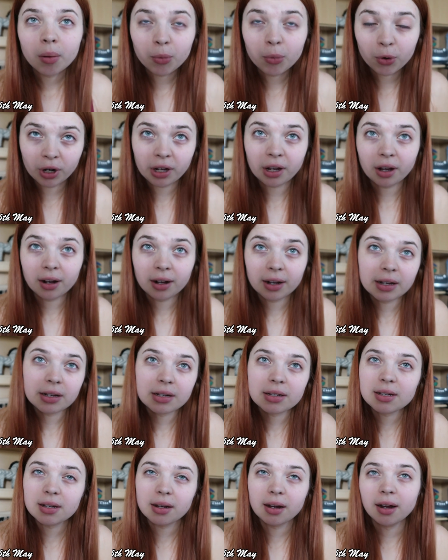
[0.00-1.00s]
Morning
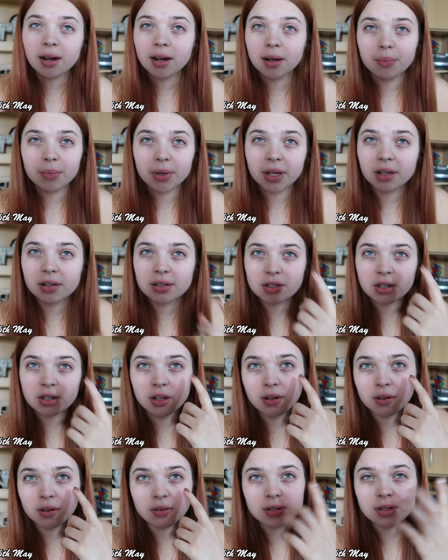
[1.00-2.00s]
guys.
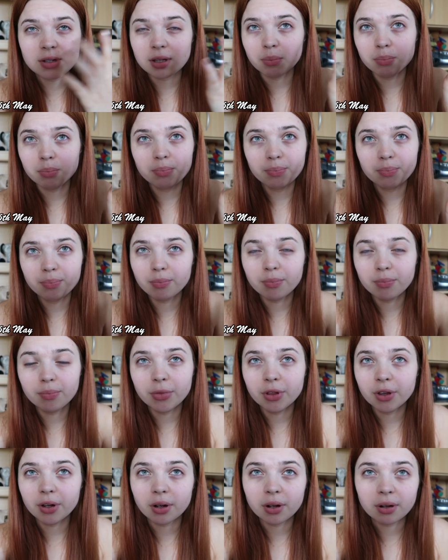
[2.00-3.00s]
Excuse
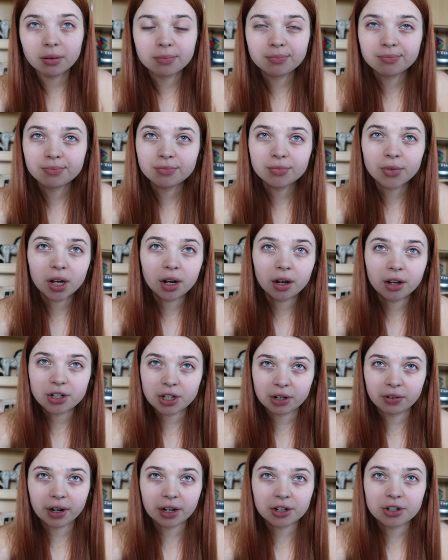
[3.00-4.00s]
the
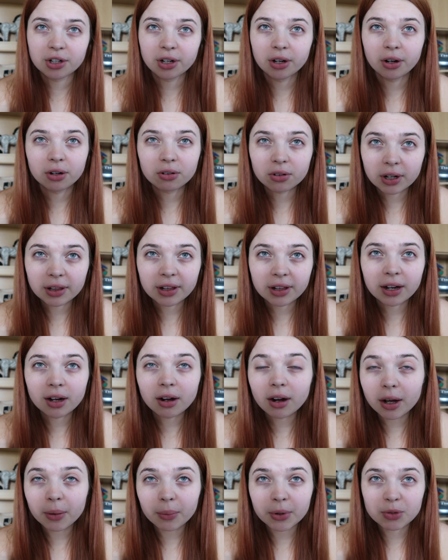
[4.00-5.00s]
allergic reaction going on in that
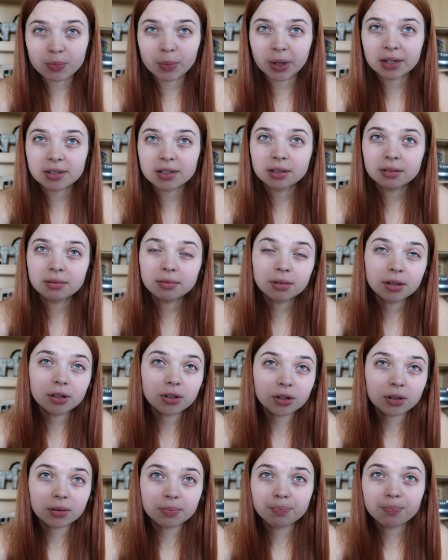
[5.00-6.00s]
eye, which makes it
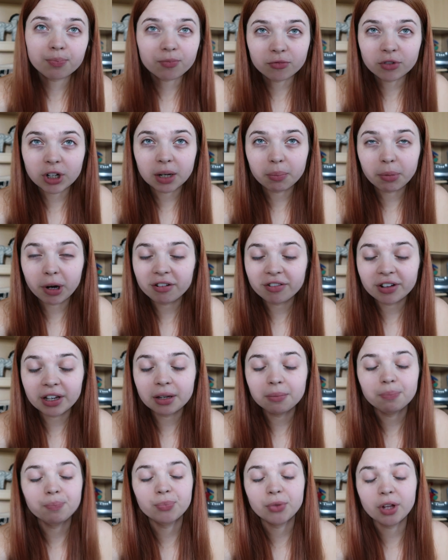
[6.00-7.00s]
look really puffy.